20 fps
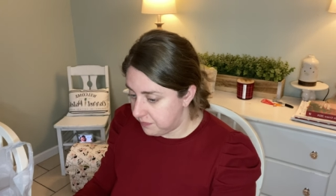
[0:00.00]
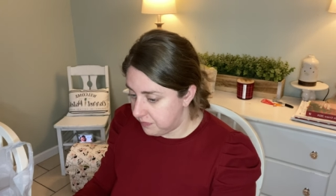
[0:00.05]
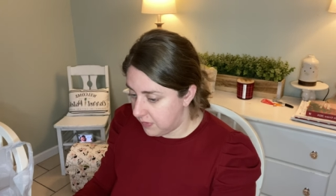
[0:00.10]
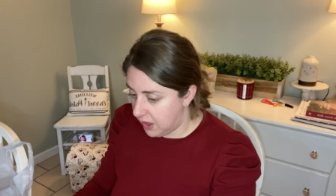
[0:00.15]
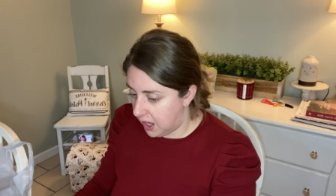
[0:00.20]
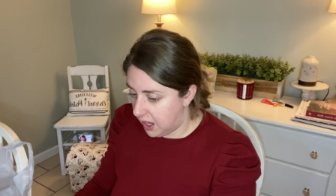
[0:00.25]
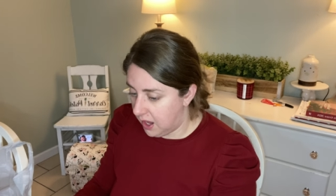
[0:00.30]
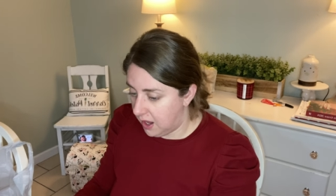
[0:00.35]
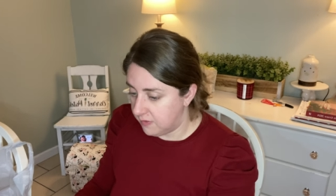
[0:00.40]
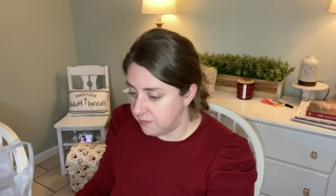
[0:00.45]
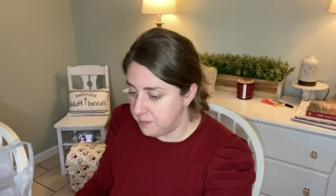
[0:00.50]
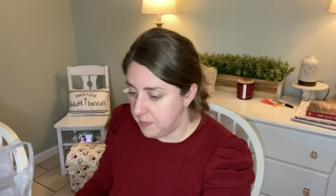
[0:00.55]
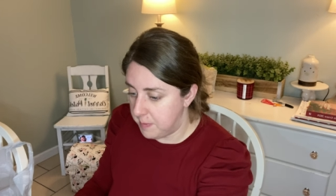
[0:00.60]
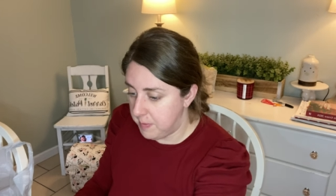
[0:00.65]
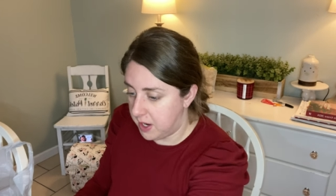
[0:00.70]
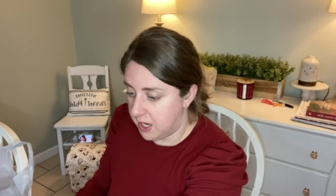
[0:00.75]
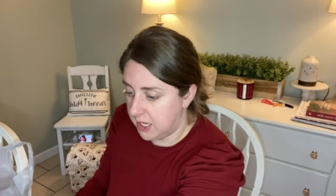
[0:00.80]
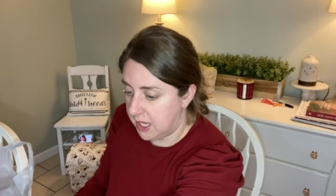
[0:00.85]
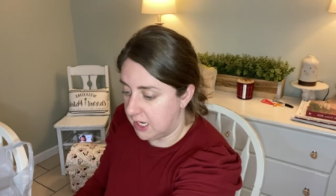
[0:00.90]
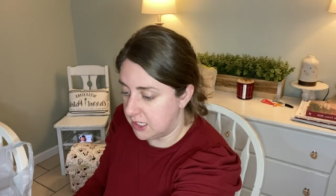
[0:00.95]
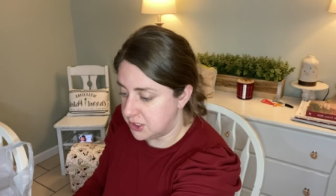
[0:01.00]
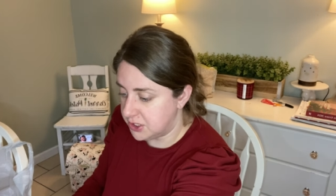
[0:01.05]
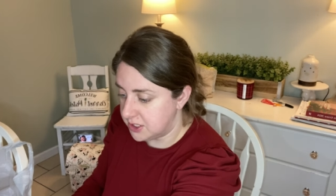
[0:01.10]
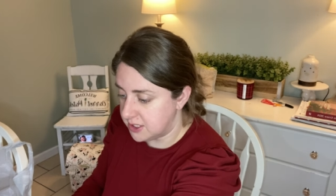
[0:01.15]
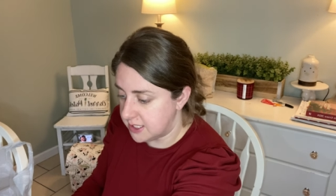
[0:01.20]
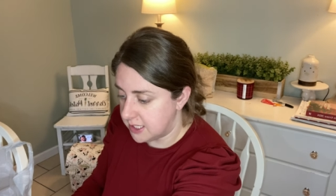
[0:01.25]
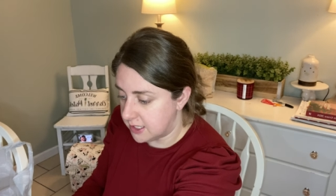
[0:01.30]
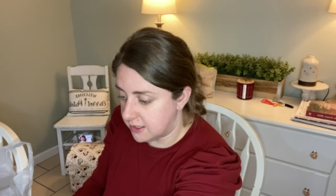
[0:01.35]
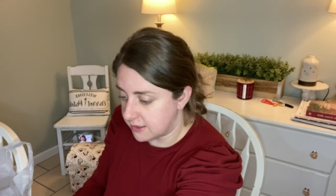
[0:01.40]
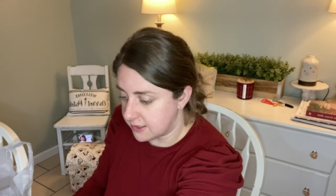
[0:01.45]
I have my medications
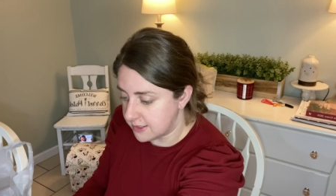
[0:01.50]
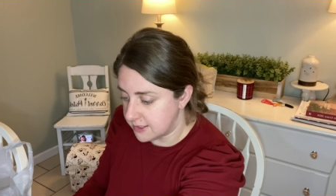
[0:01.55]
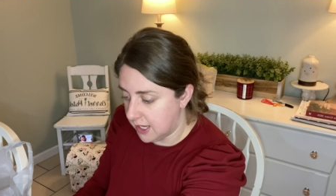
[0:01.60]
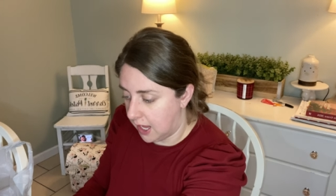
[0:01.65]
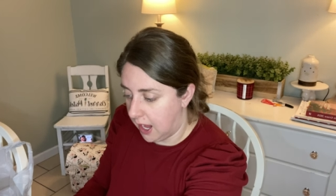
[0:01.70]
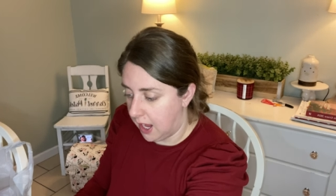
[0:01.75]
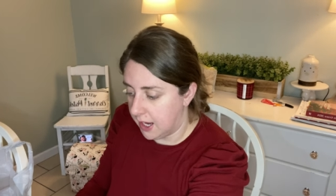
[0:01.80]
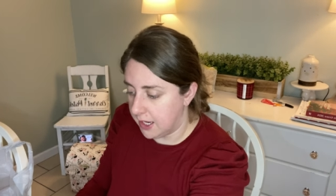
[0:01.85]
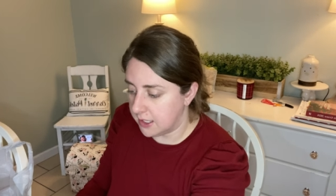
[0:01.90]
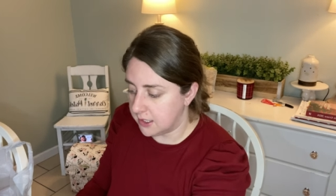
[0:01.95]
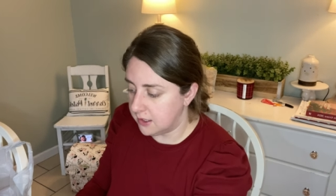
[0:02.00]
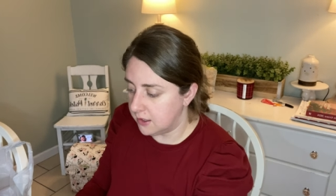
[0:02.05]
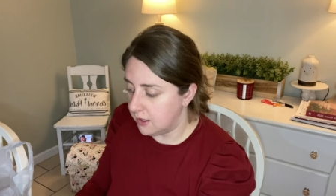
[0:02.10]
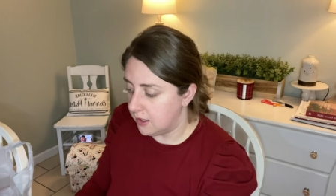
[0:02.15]
here aside,